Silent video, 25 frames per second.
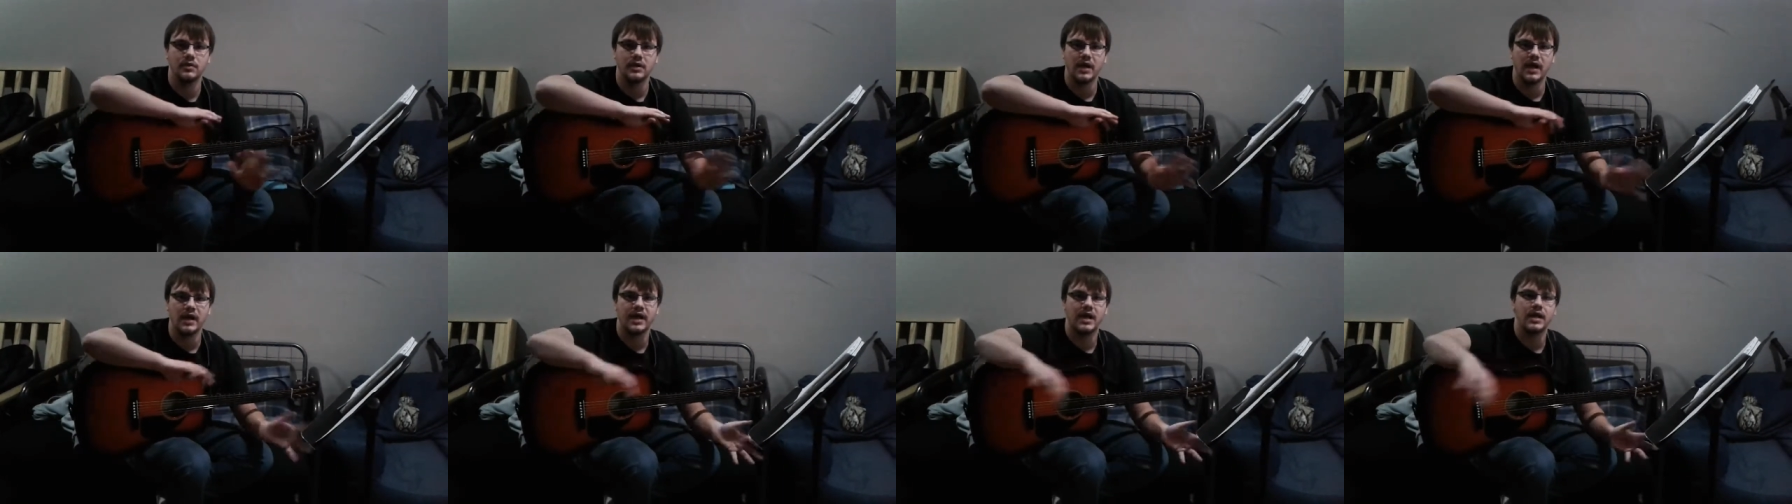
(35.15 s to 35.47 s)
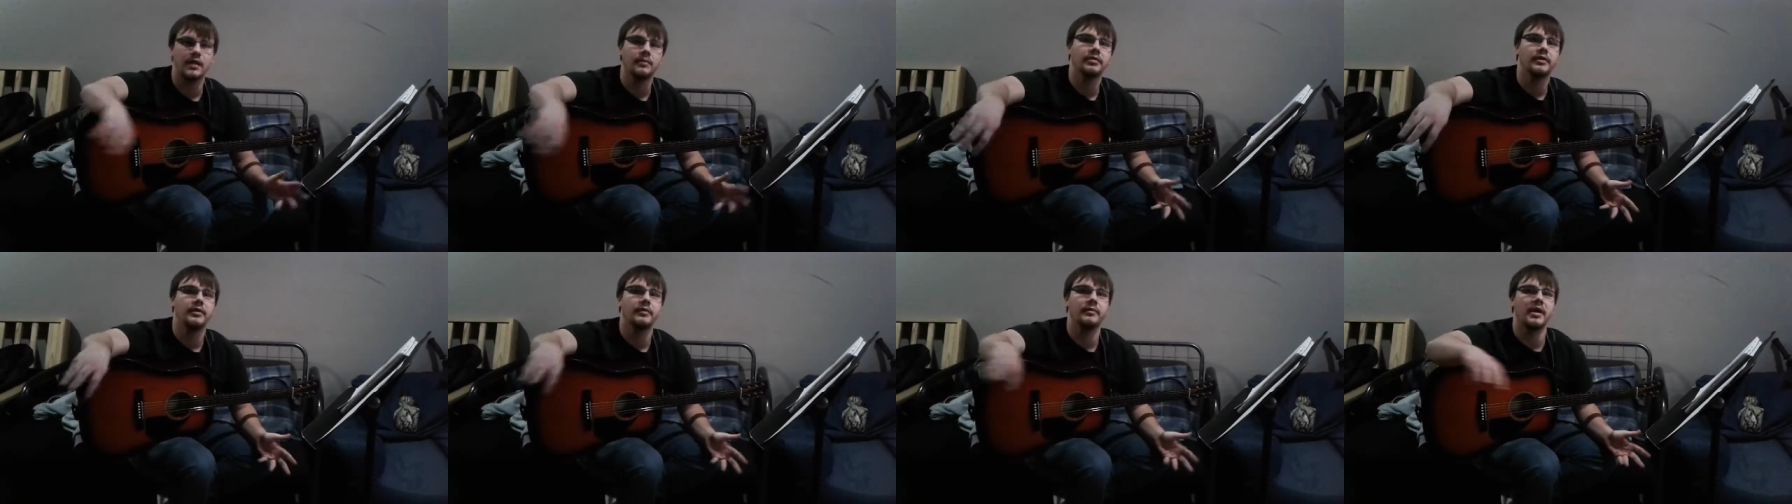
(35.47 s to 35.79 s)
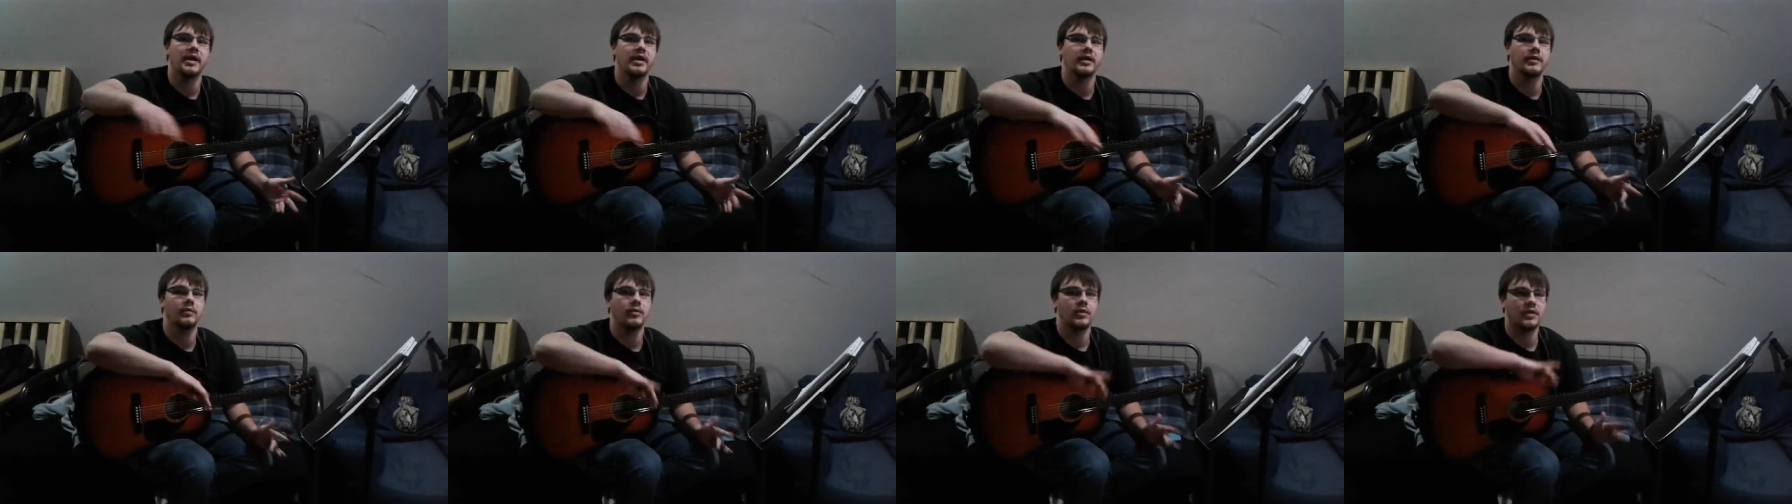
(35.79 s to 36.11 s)
kind of
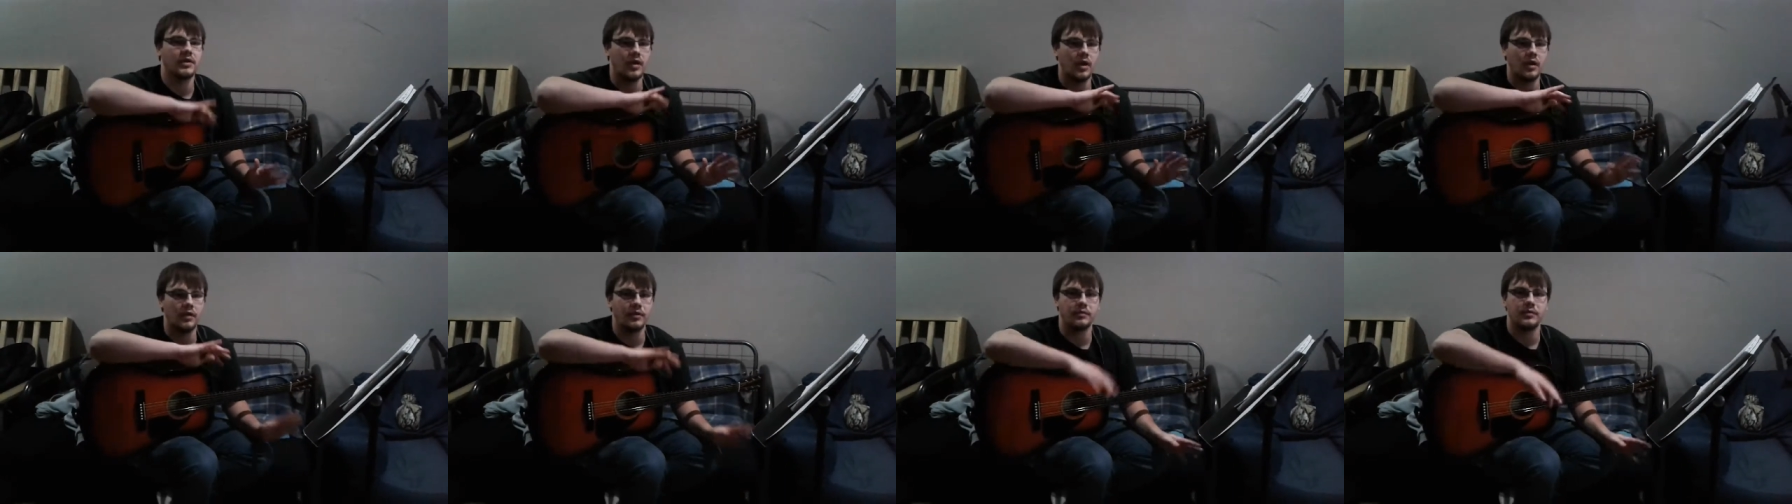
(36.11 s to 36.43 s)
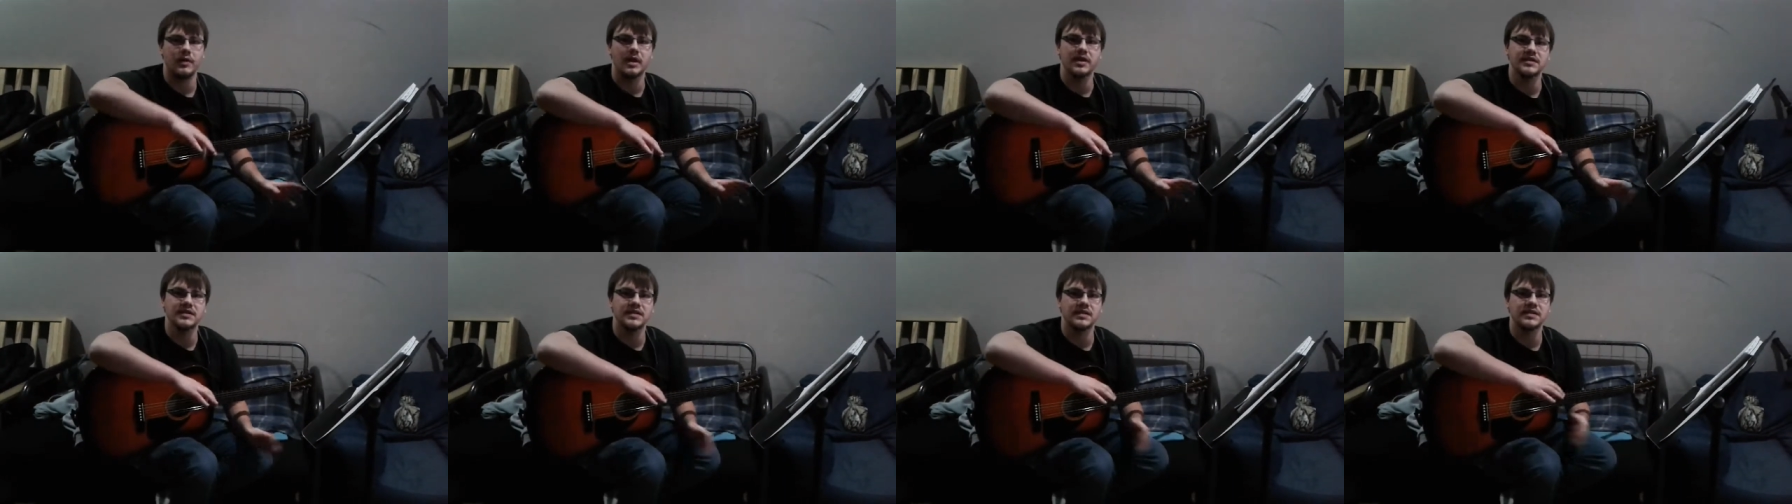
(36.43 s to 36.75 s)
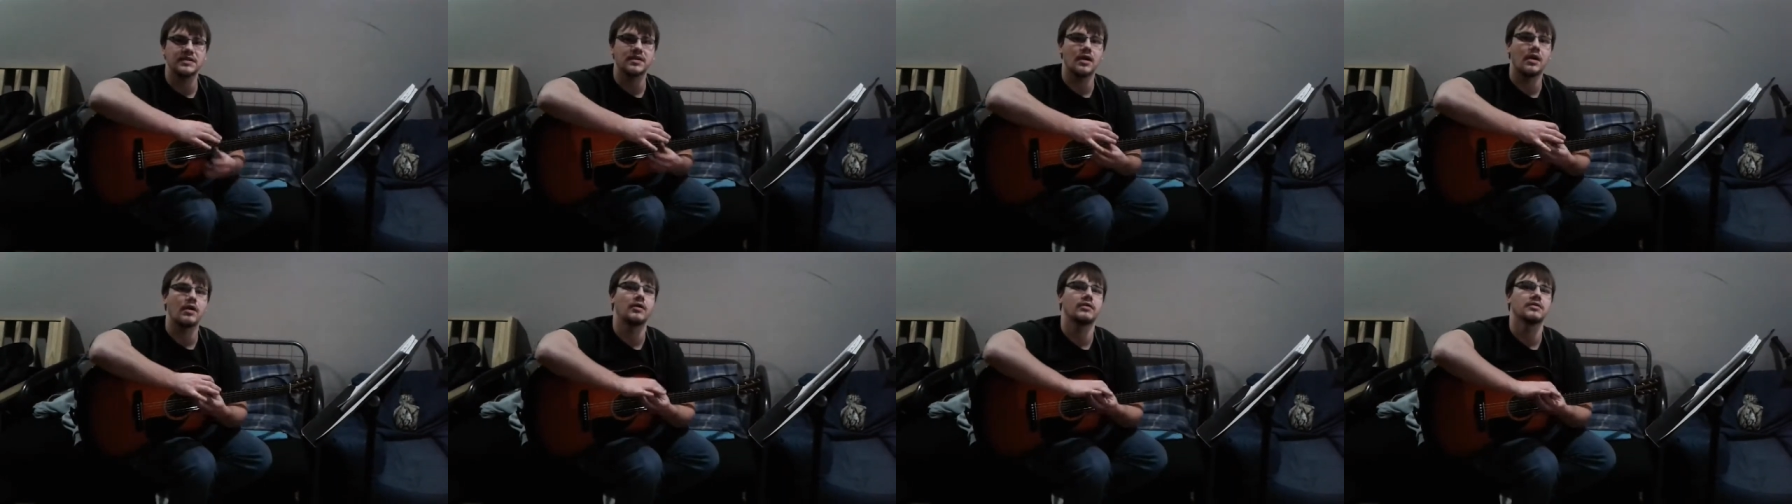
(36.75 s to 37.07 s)
implemented with all the rest of the
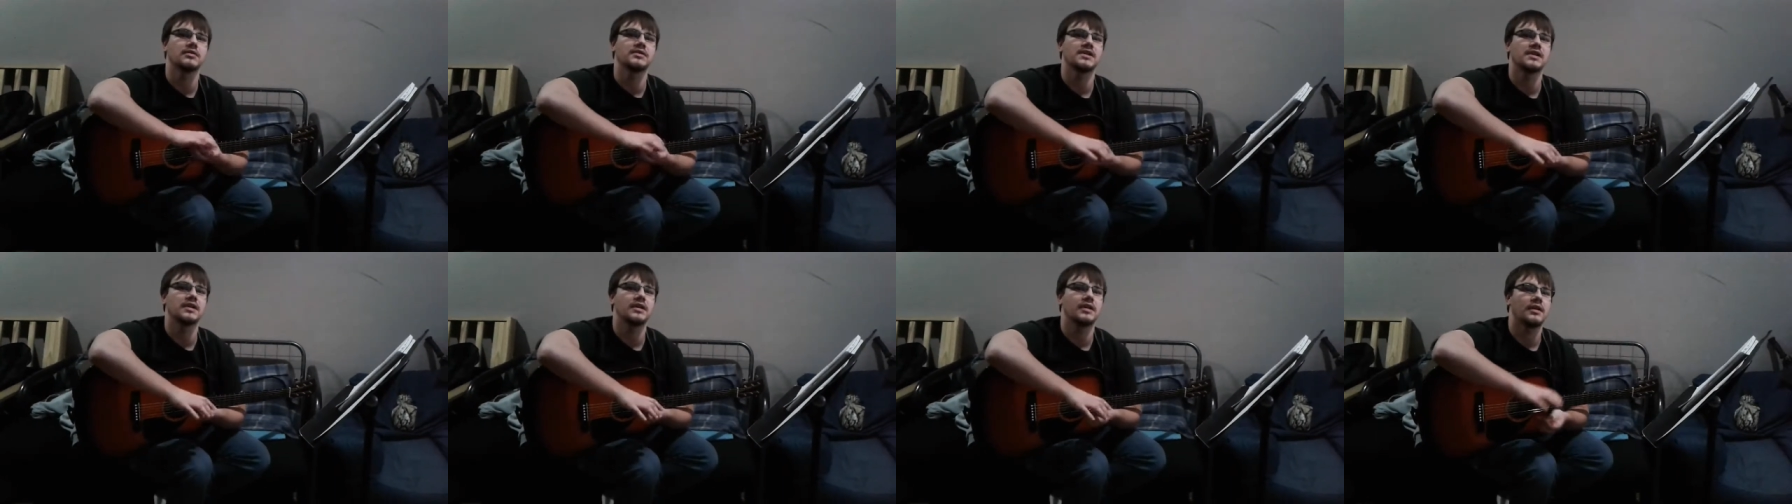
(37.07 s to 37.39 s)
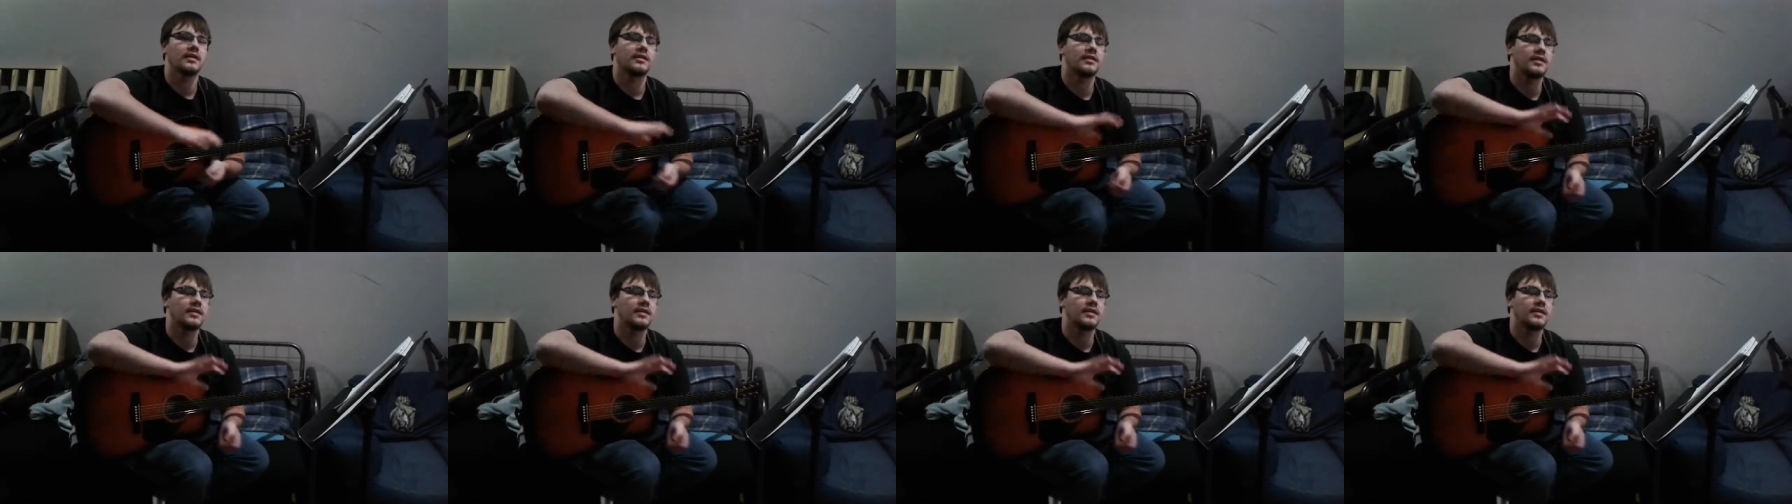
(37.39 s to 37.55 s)
songs and the